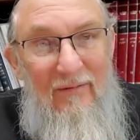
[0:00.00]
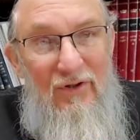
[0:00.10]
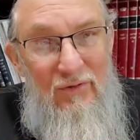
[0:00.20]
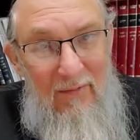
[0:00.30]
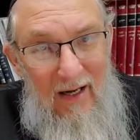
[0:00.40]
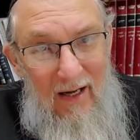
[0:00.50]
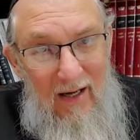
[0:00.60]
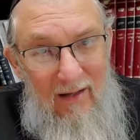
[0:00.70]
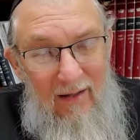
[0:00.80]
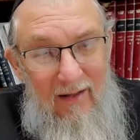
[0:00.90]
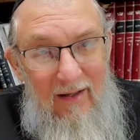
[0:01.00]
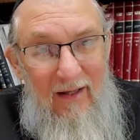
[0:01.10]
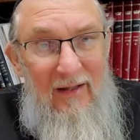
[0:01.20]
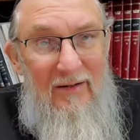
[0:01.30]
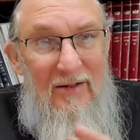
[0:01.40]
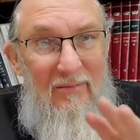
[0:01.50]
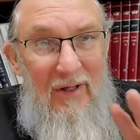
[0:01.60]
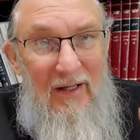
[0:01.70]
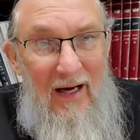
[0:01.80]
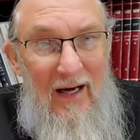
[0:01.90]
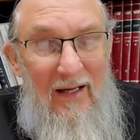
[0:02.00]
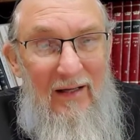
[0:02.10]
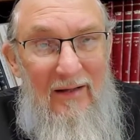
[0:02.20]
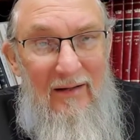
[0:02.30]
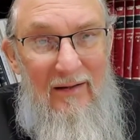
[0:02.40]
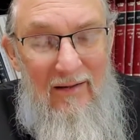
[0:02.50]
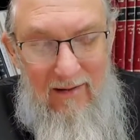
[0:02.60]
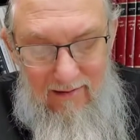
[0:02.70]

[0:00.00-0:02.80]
of Shema, and there's a big Ayin,